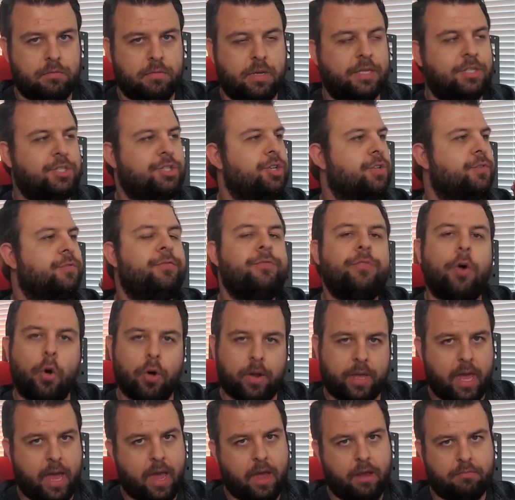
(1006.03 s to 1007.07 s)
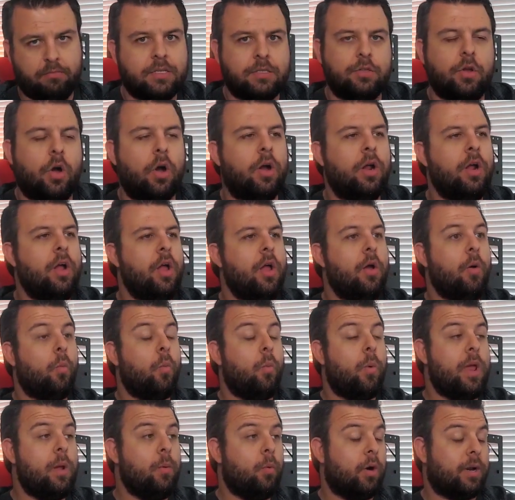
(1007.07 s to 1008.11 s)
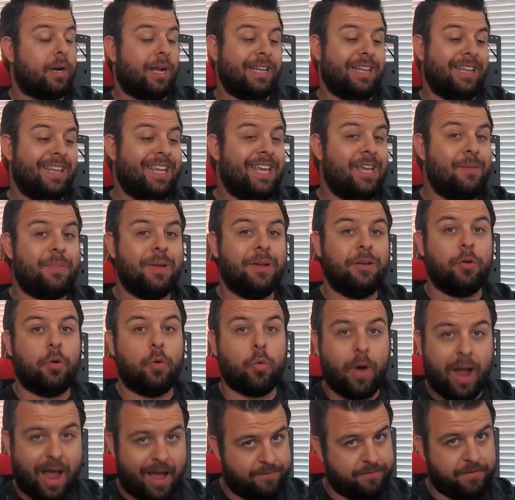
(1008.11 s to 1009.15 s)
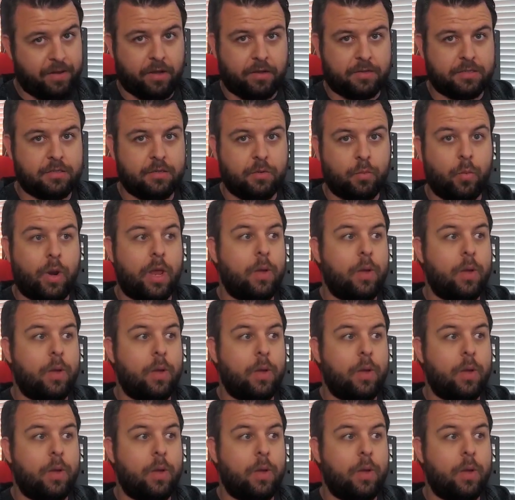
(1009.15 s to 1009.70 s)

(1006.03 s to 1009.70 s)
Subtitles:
It's just 4K. It's not, we want a leap in graphics.